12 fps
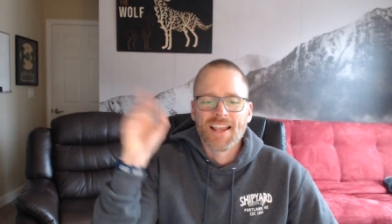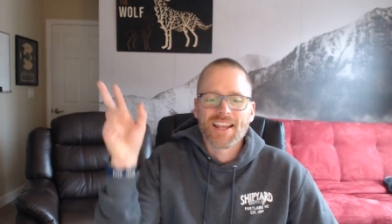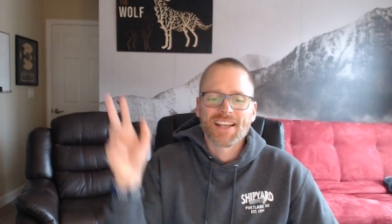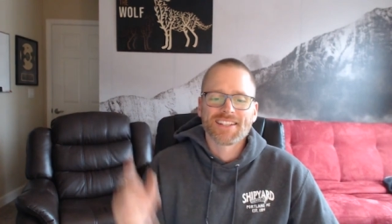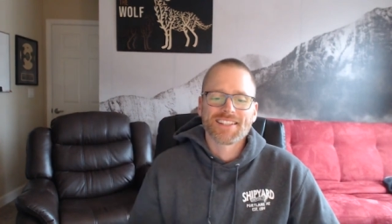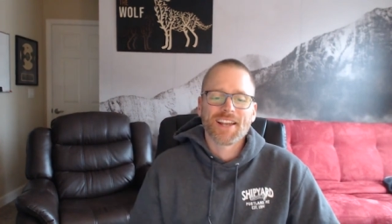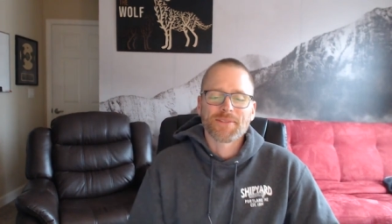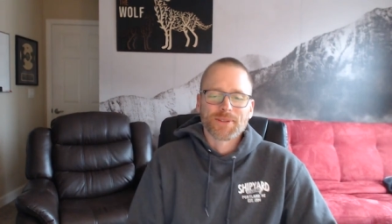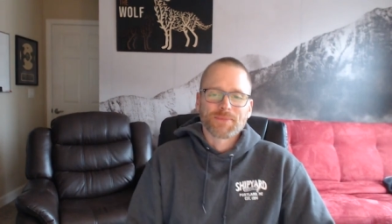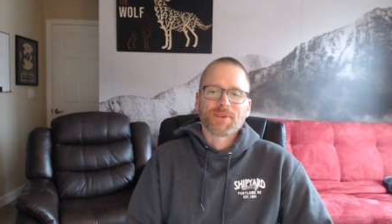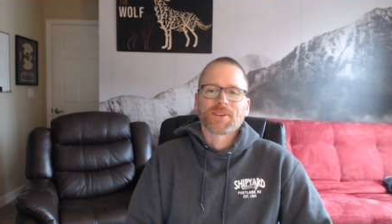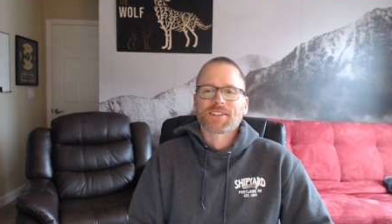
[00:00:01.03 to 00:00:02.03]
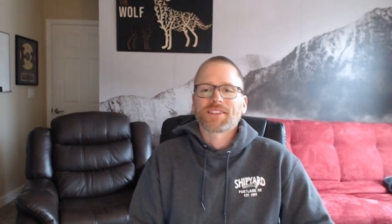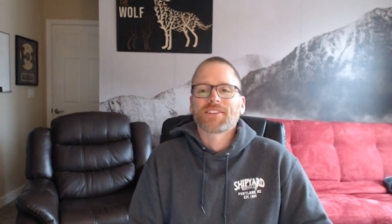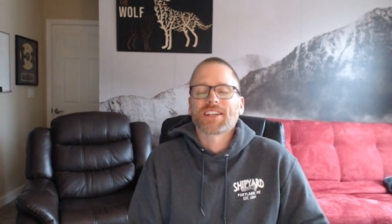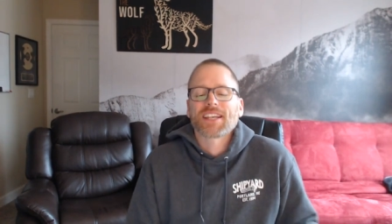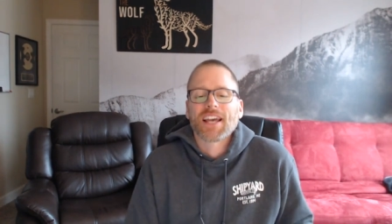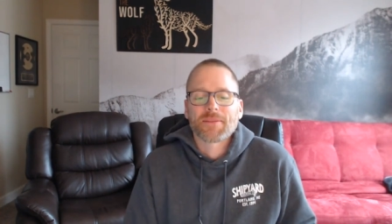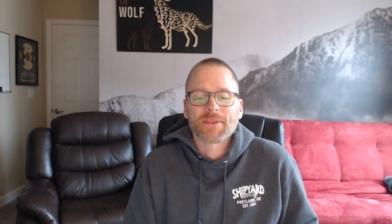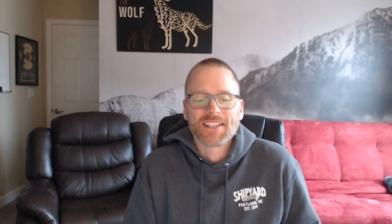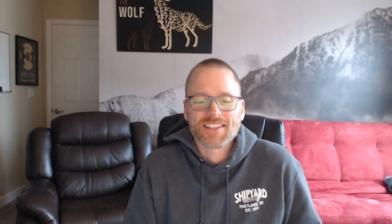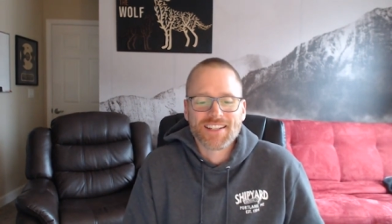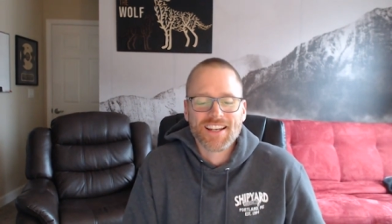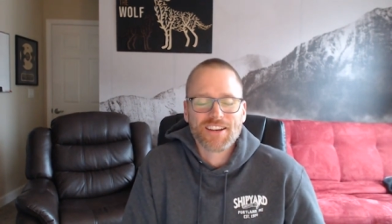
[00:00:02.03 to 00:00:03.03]
Hey, it's Adam with Productivity Academy,
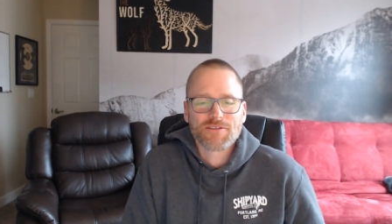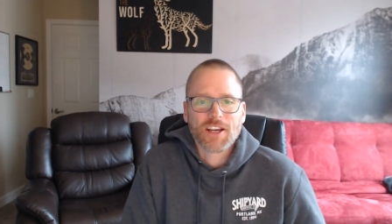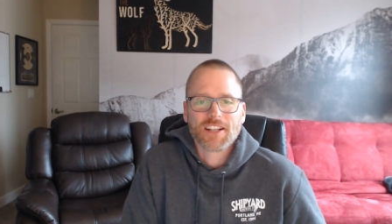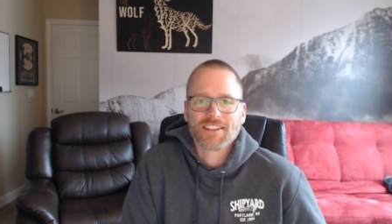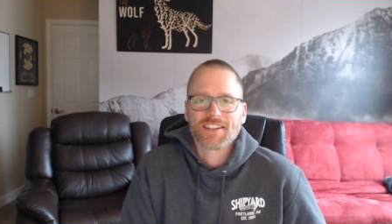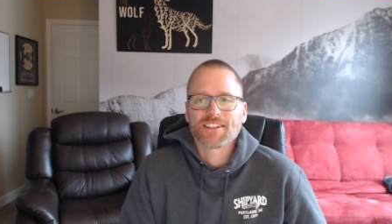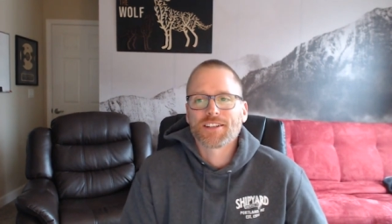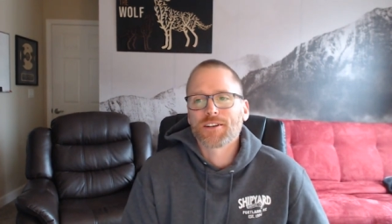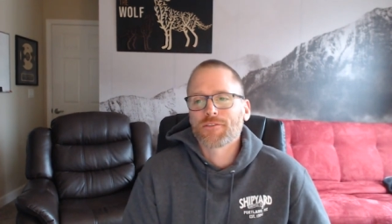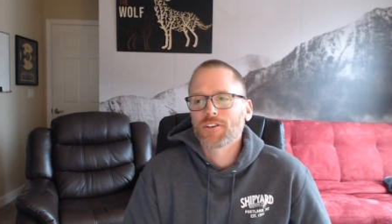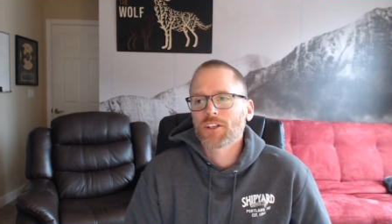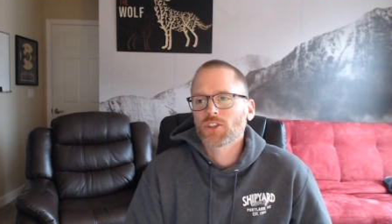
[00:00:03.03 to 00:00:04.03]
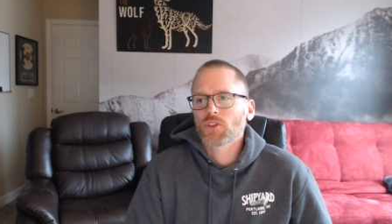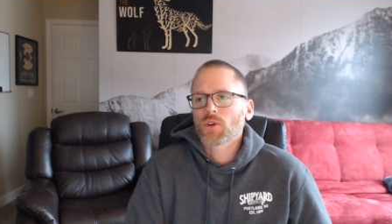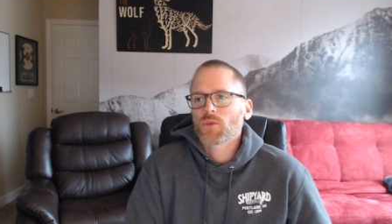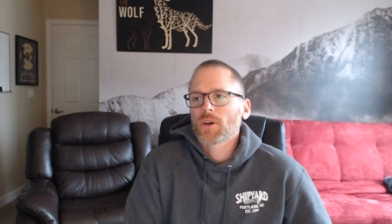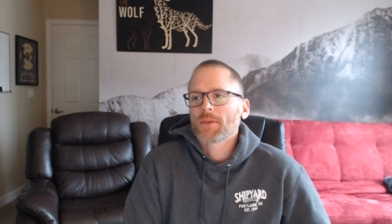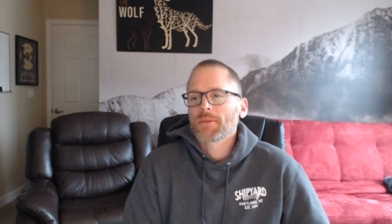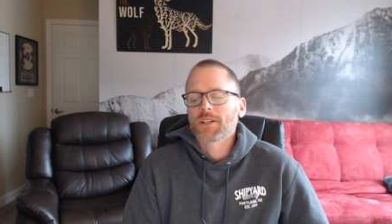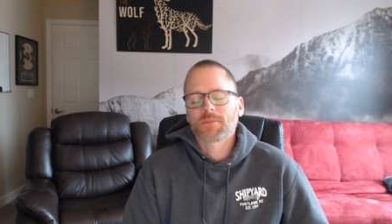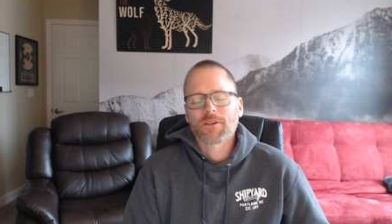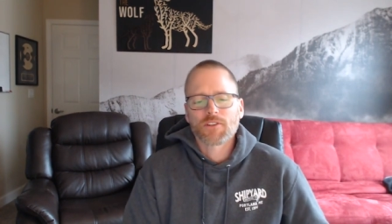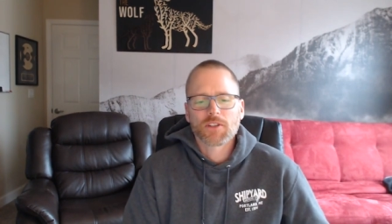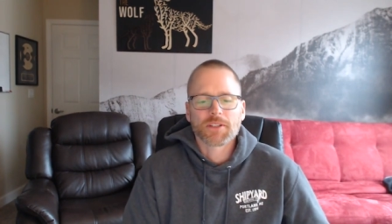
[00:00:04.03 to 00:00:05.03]
and today I've got a, a fun short one, but it's my
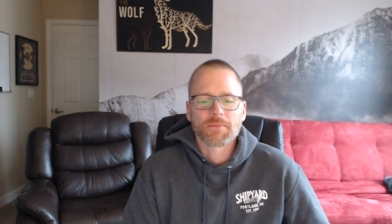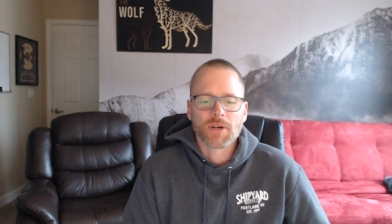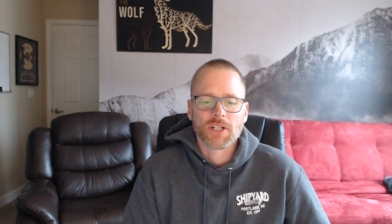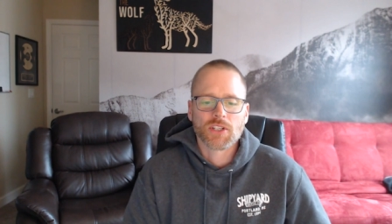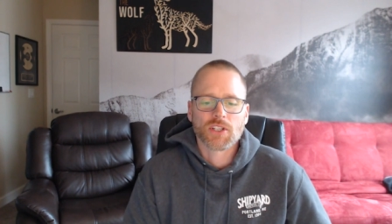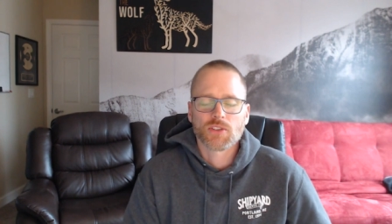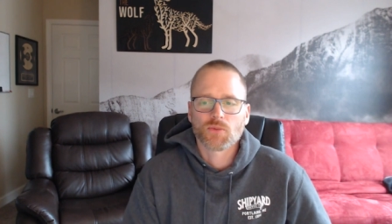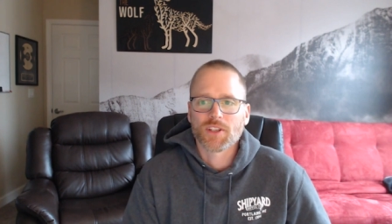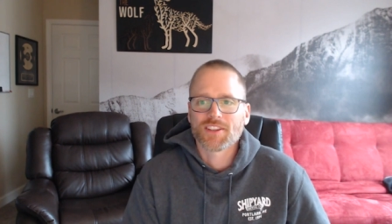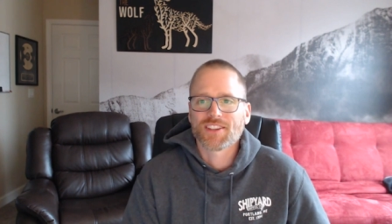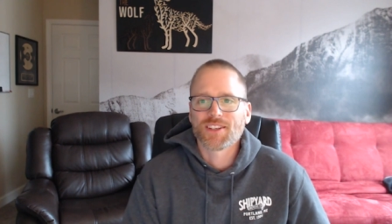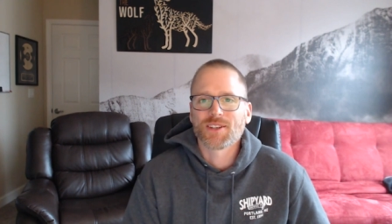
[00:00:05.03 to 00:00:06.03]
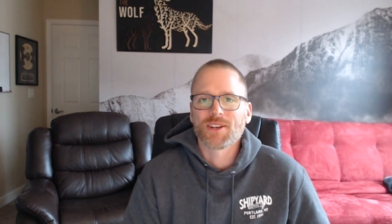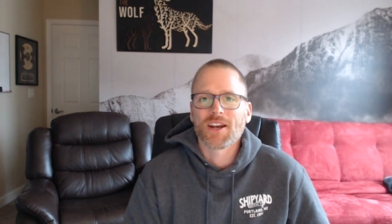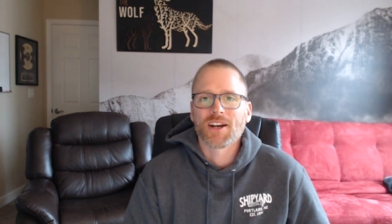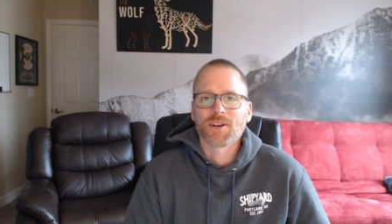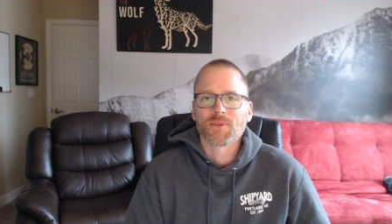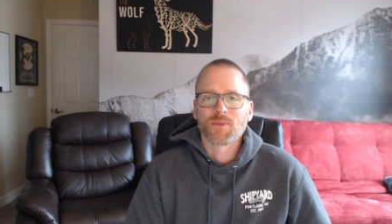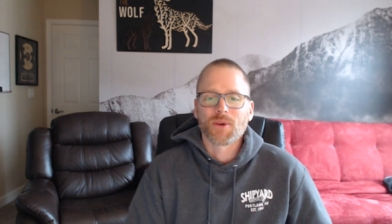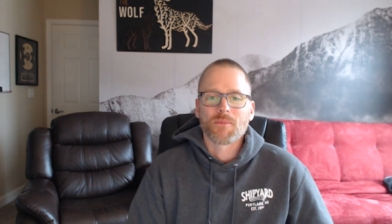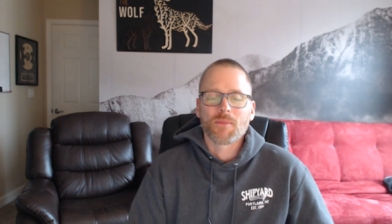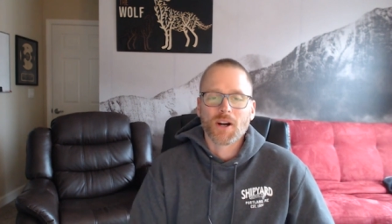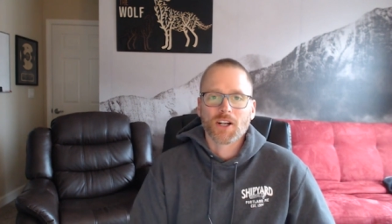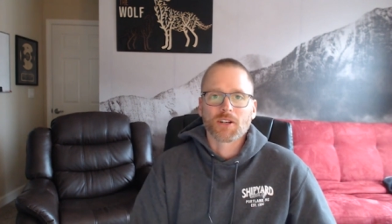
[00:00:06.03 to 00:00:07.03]
first impressions with the uh,
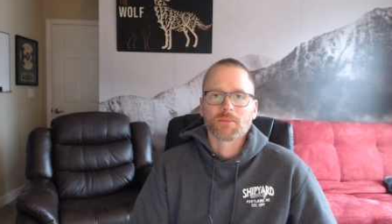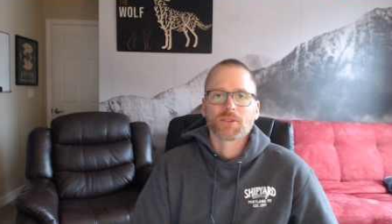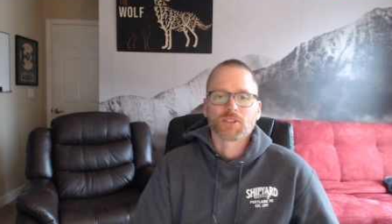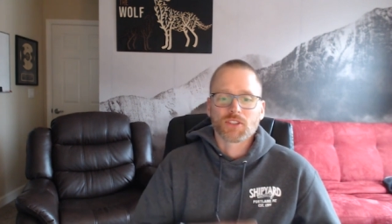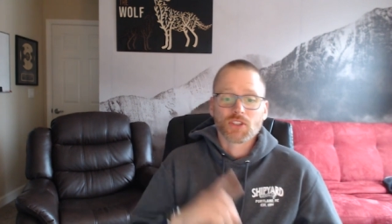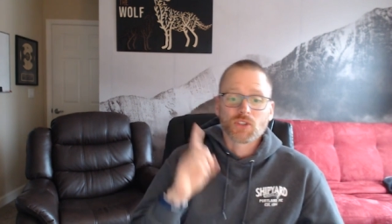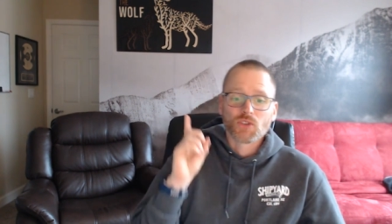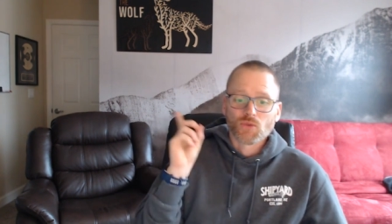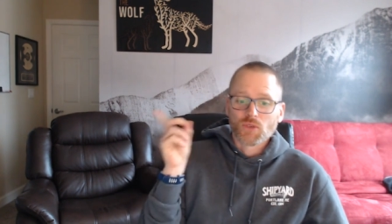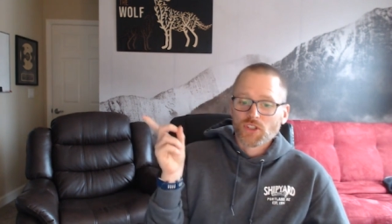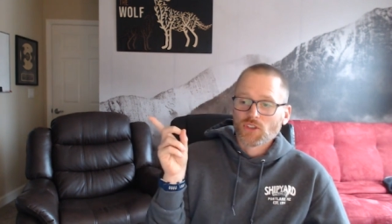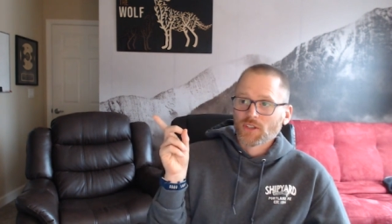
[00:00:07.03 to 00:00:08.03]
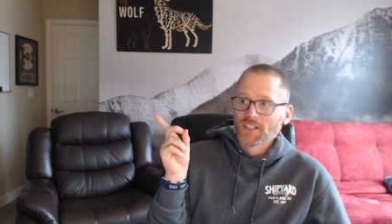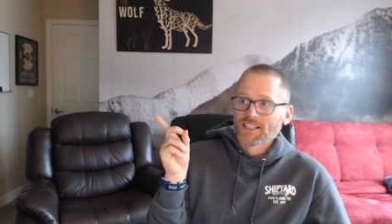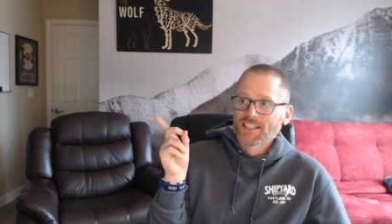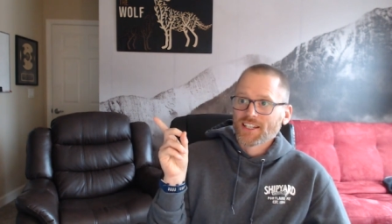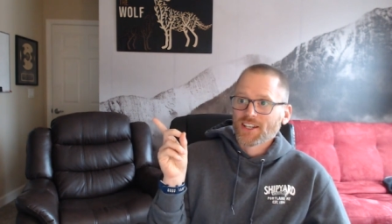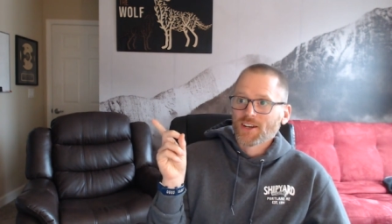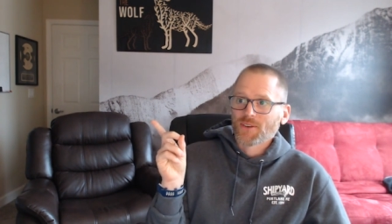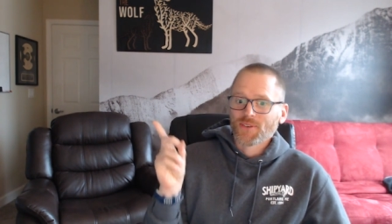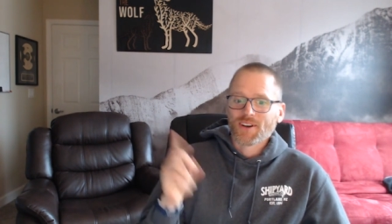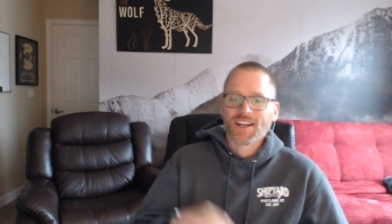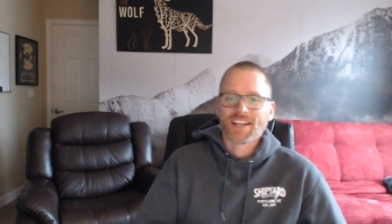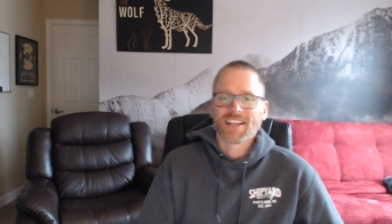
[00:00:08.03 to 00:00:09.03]
Remarkable two, which you can see
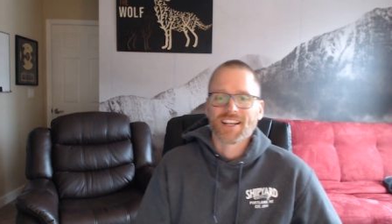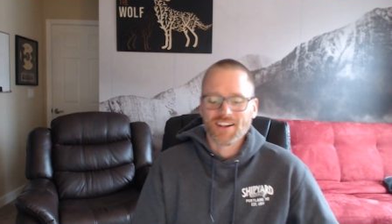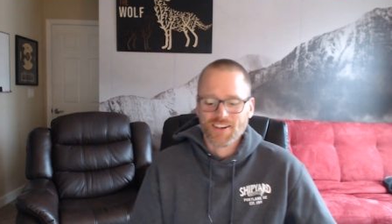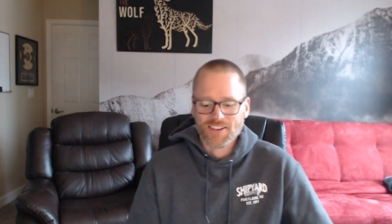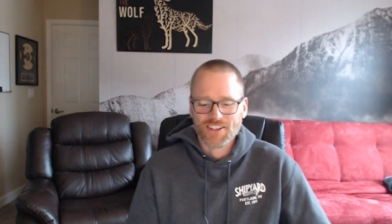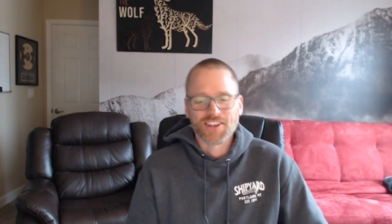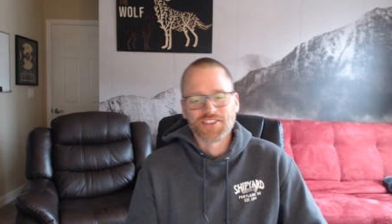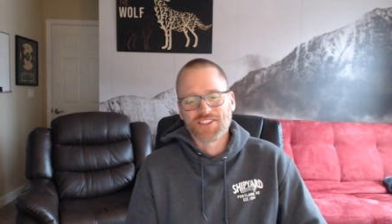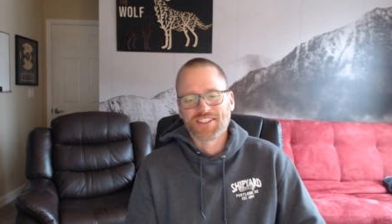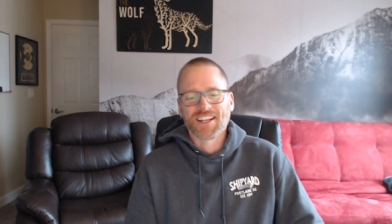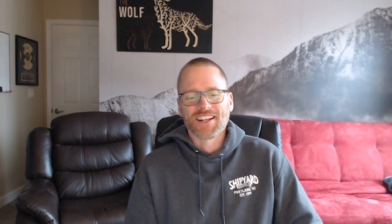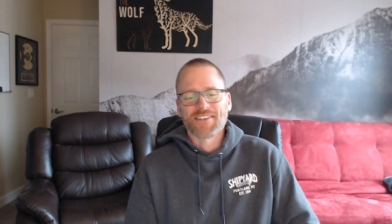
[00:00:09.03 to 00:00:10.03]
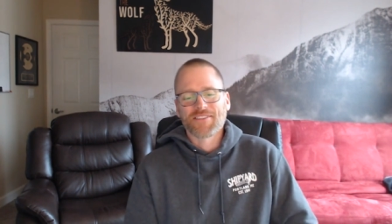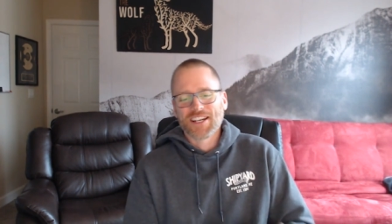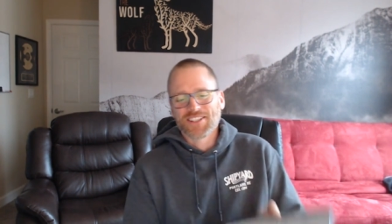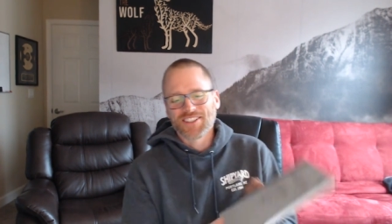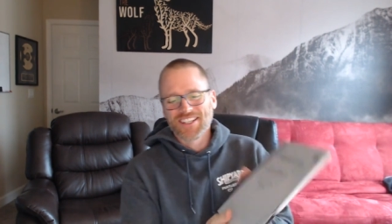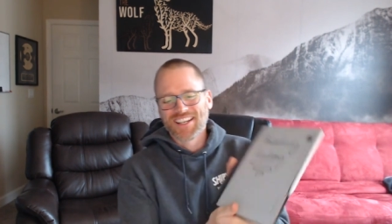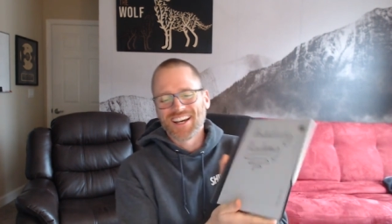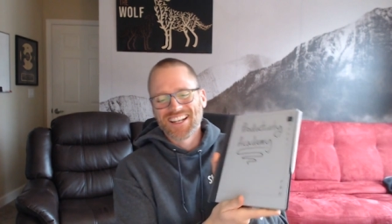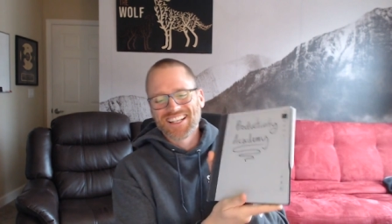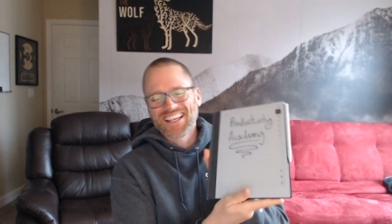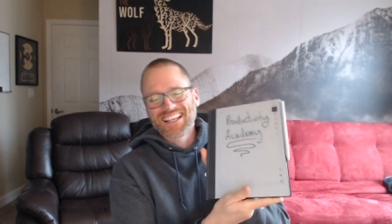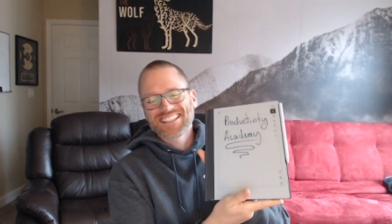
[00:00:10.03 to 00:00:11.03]
right here. No, just kidding. I've actually
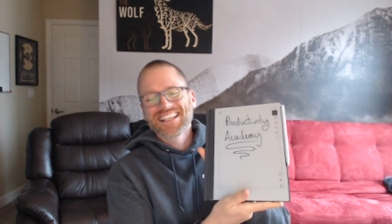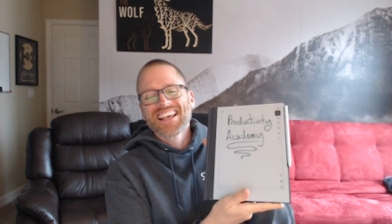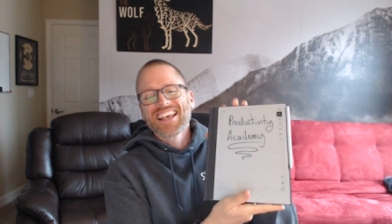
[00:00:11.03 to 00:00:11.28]
got it